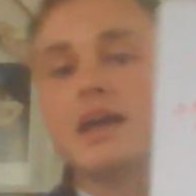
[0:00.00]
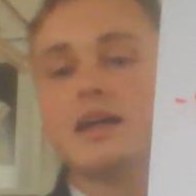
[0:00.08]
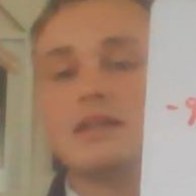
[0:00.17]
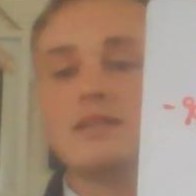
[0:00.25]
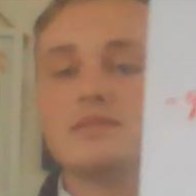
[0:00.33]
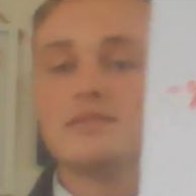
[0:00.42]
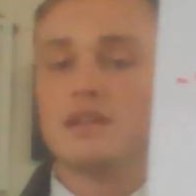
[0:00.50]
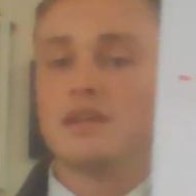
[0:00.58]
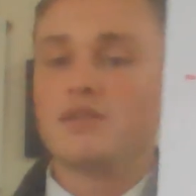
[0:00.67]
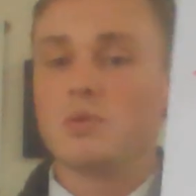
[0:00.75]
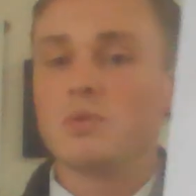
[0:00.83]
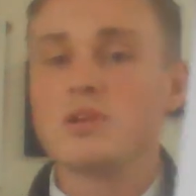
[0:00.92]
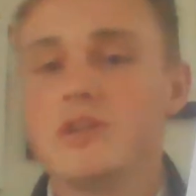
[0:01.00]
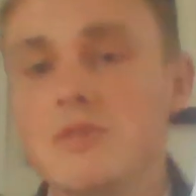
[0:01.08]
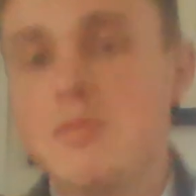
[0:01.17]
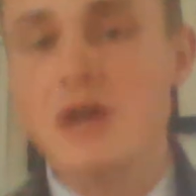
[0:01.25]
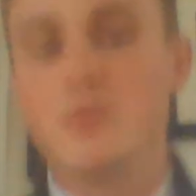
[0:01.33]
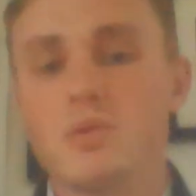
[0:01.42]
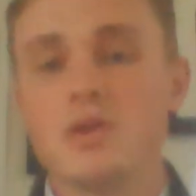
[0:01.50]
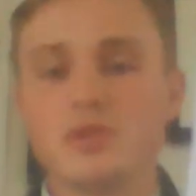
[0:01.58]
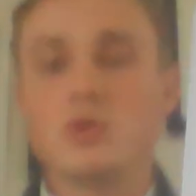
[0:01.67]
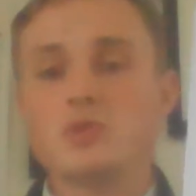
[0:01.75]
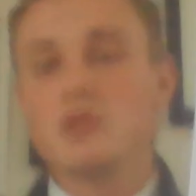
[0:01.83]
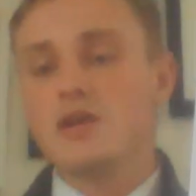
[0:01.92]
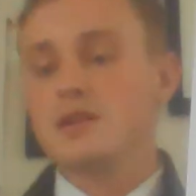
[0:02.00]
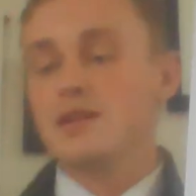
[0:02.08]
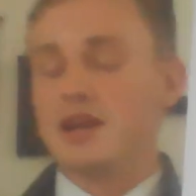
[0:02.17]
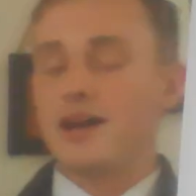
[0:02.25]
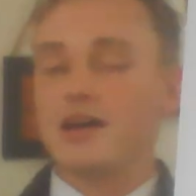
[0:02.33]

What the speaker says: And if you're wondering about what those are,